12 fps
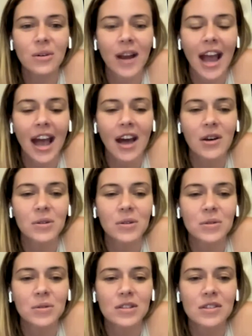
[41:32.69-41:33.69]

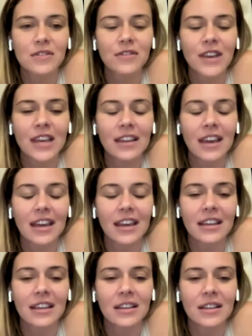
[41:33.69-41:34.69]
around
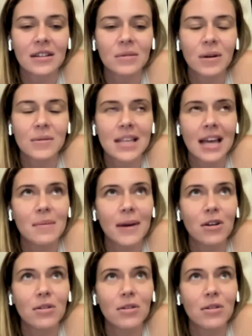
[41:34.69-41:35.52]
feeling, what was that